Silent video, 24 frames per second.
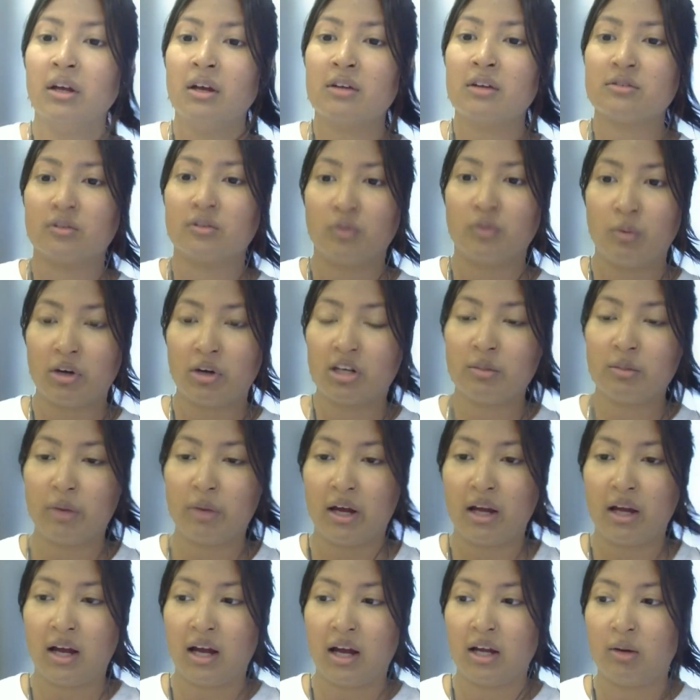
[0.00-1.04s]
So if you wanted to
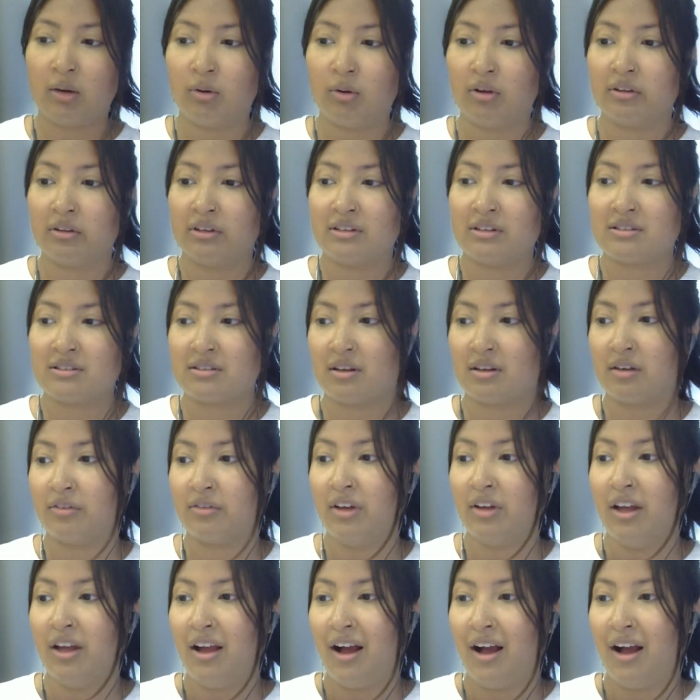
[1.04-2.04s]
buy high quality stuff,